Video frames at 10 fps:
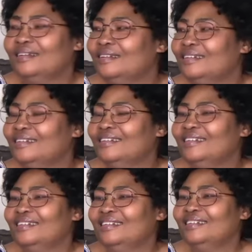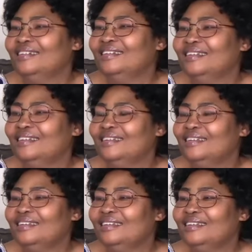
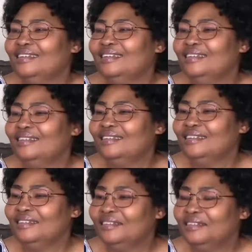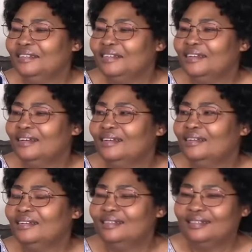
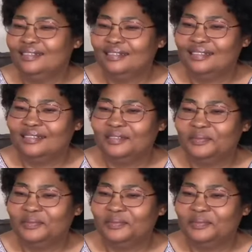The person shown says nothing.